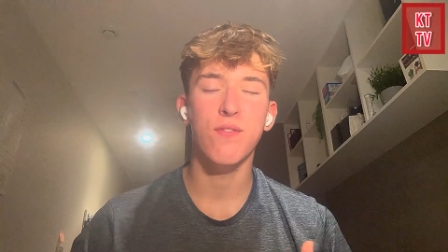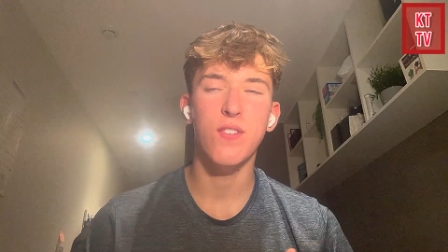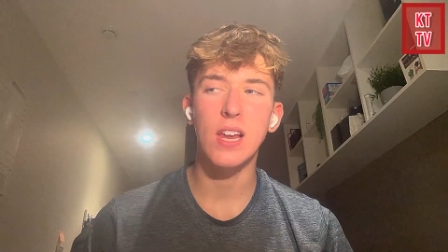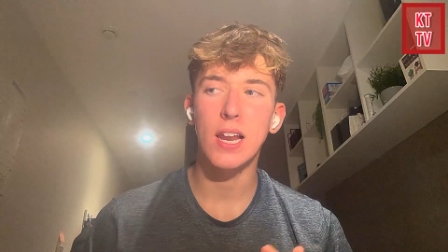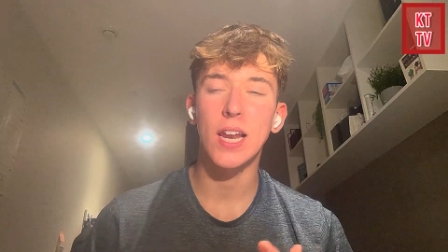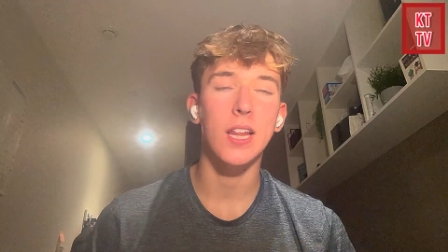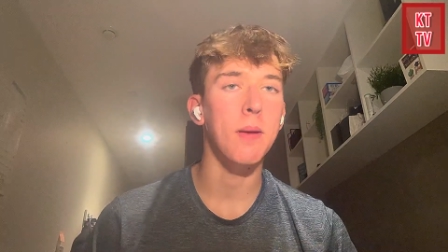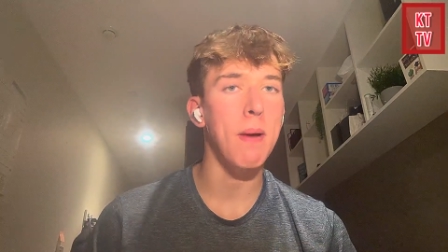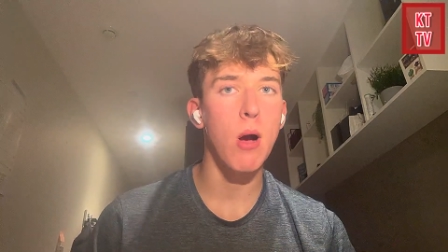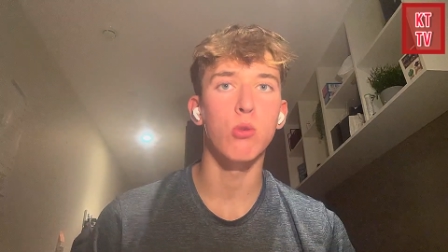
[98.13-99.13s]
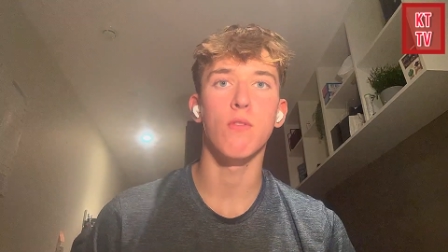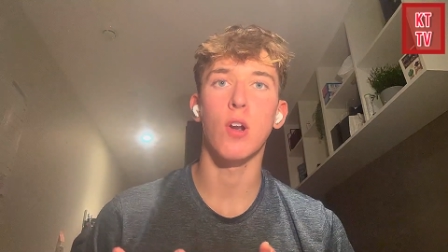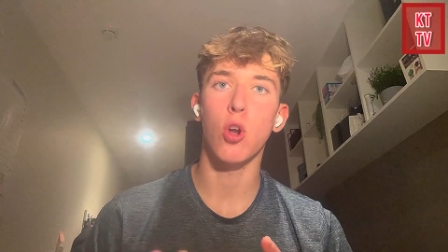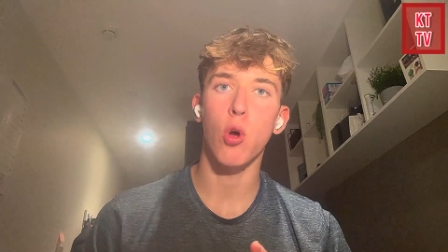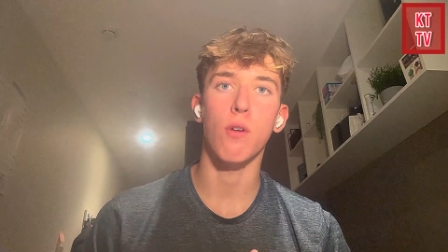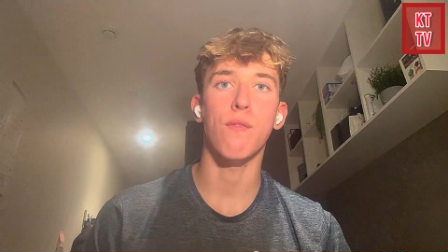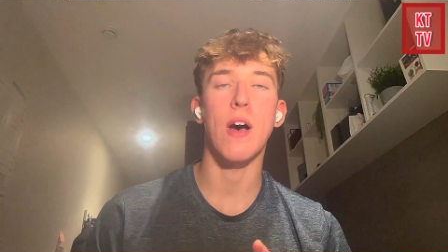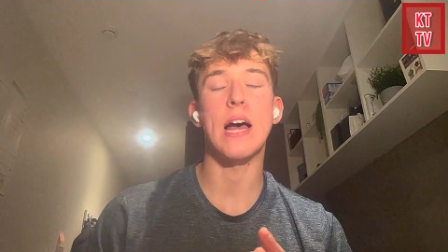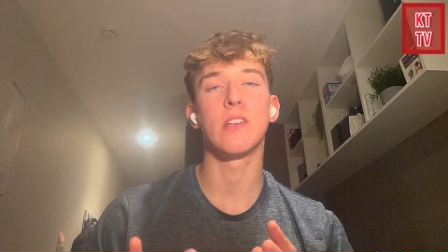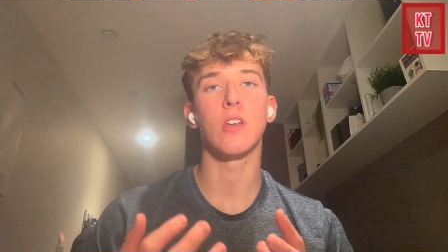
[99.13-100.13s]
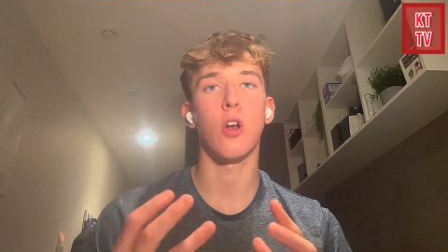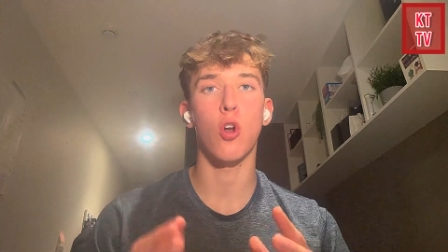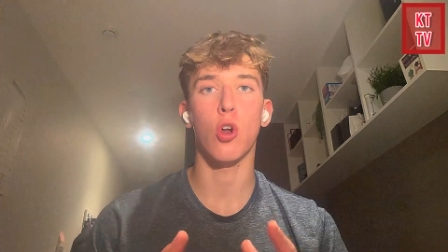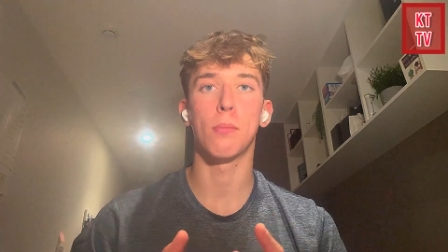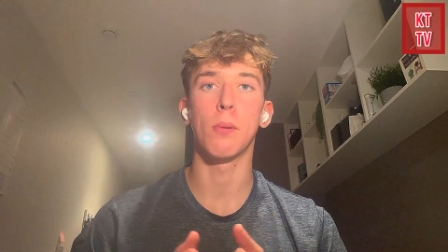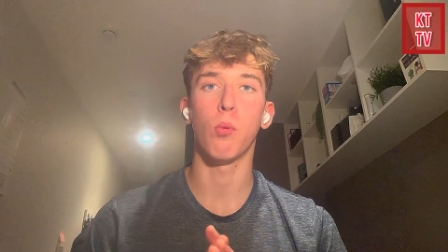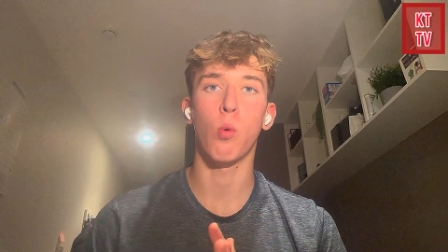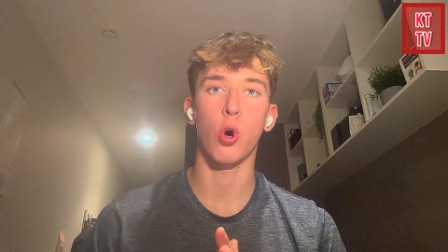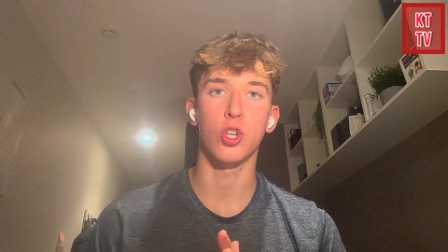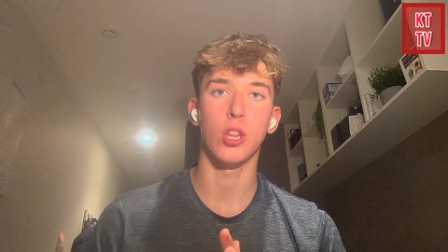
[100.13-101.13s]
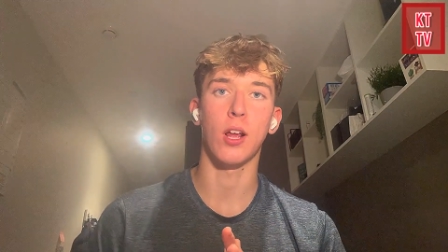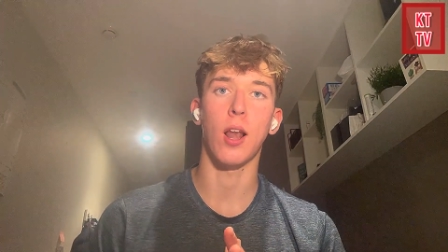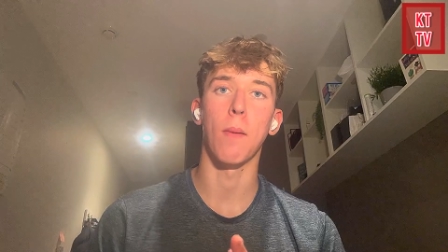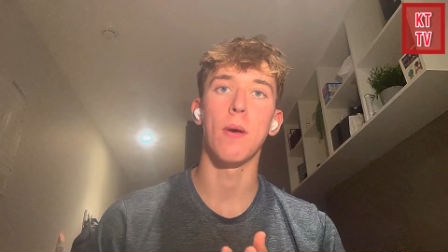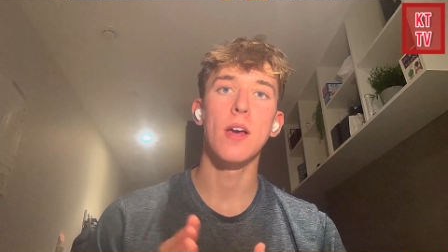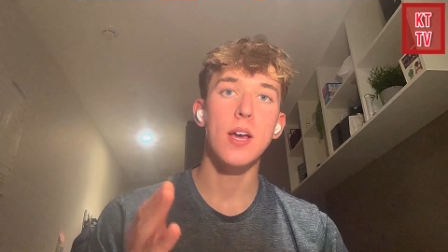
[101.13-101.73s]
feeling in the mouths of a lot of fans and a lot of people watching the club.